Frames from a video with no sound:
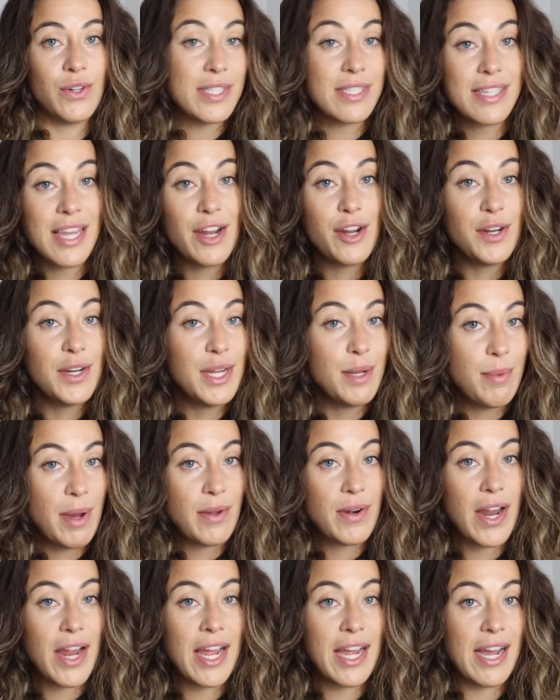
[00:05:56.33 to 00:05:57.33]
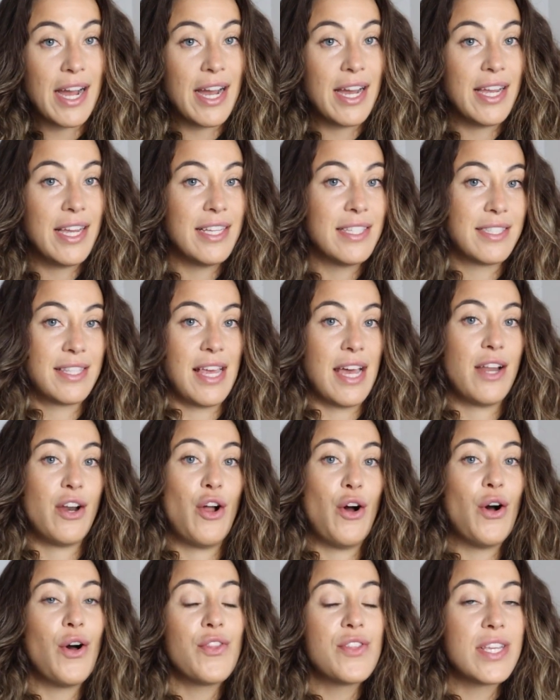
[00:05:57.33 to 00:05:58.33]
scary about AI is that
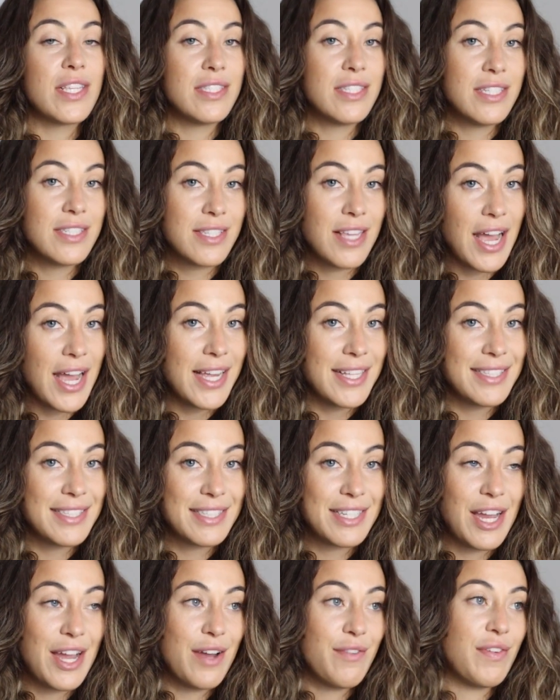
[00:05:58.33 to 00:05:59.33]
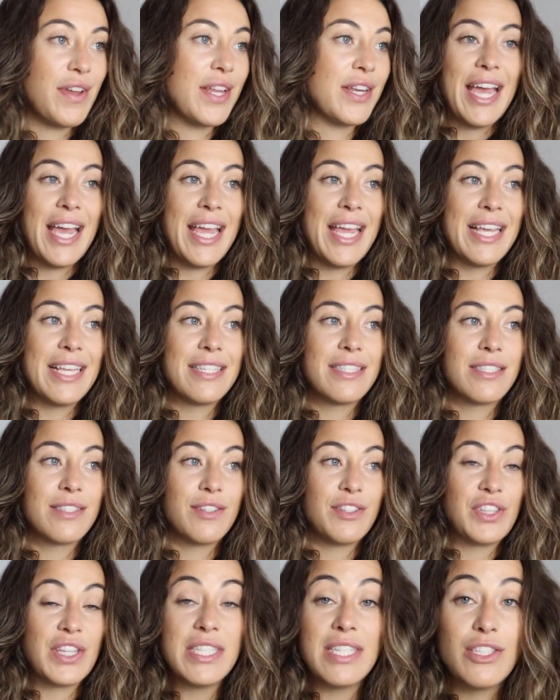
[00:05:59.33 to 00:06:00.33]
all this design stuff and is
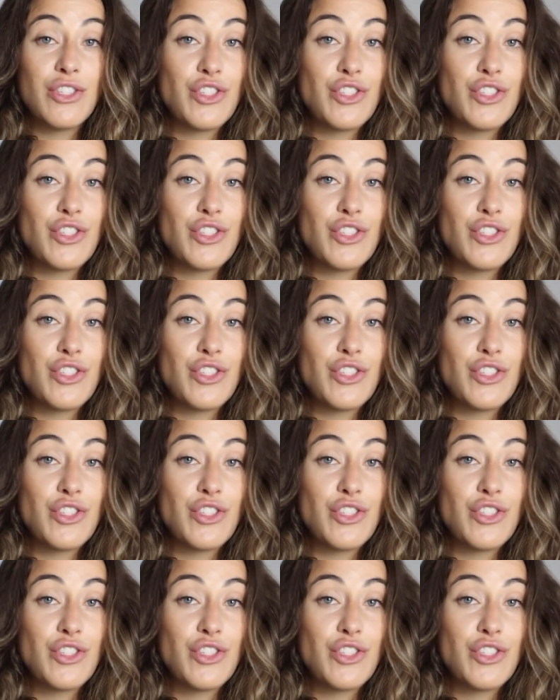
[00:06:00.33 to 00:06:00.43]
this